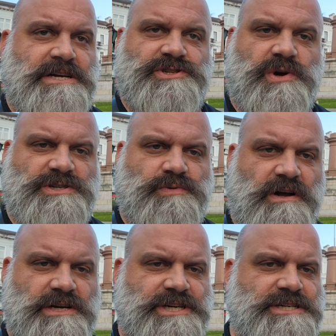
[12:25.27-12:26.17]
George
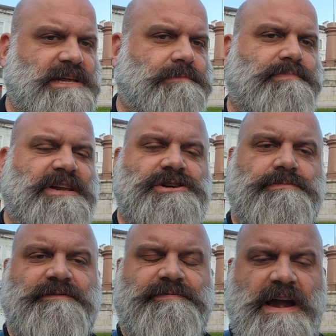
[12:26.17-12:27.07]
Washington,
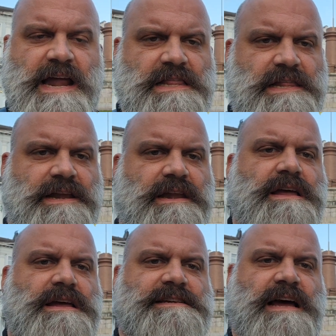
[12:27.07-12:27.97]
Benjamin Franklin,
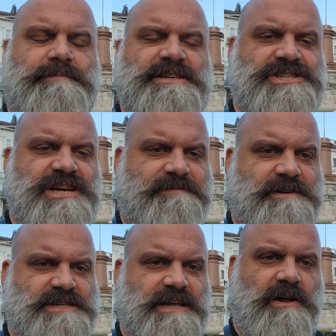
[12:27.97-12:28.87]
Thomas
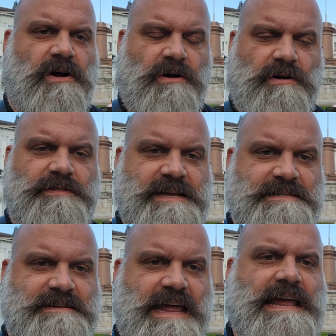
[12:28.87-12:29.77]
Jefferson, all
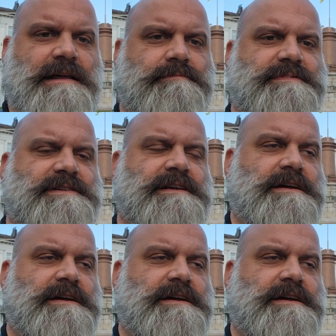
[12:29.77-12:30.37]
these names